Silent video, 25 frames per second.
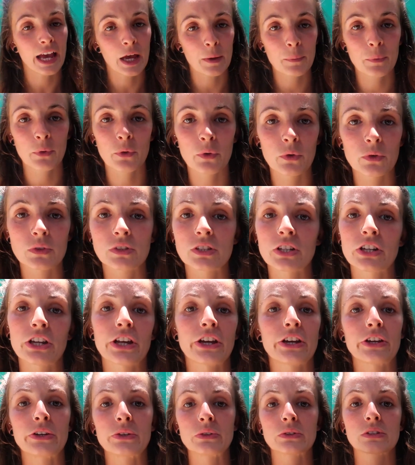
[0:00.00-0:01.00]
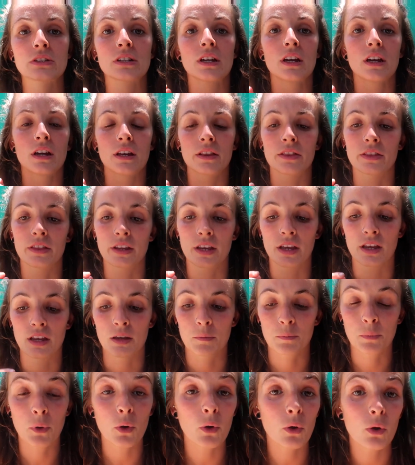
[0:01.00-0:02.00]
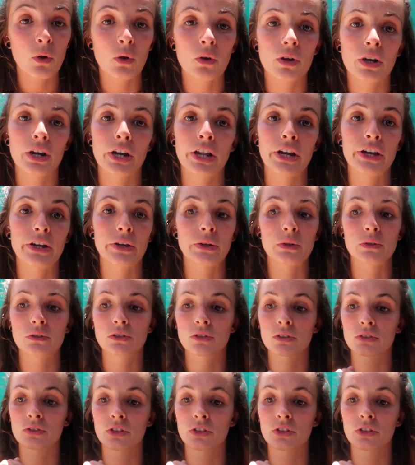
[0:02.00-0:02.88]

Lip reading: airport's closed, the port closed,